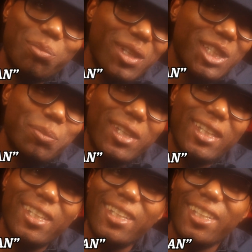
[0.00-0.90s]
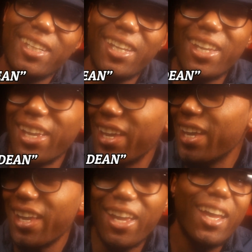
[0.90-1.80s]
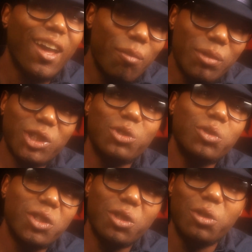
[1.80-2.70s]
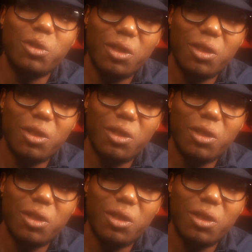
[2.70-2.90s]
miss me? I miss you too.